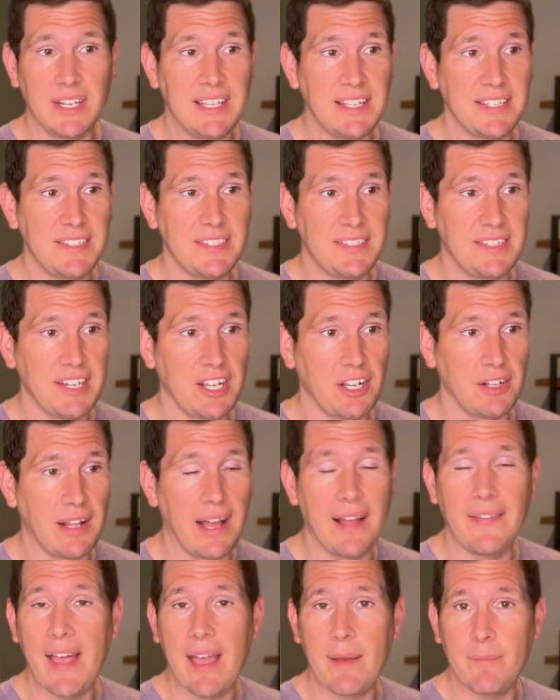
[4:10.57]
he's still
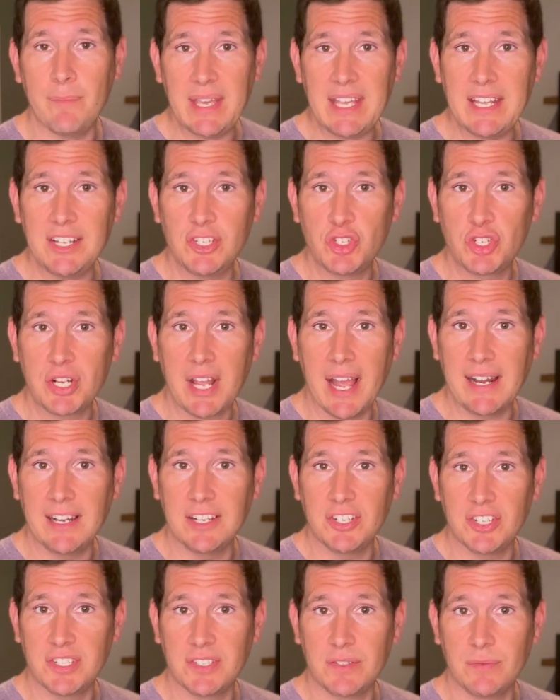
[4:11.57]
on that beach, kind
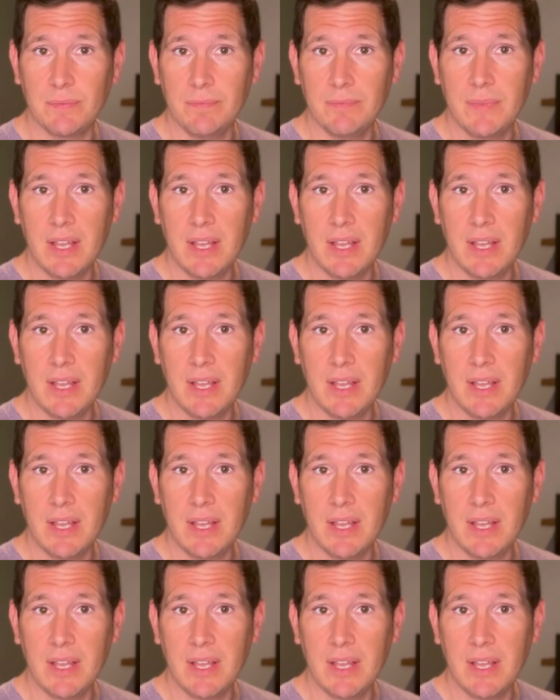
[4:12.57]
of just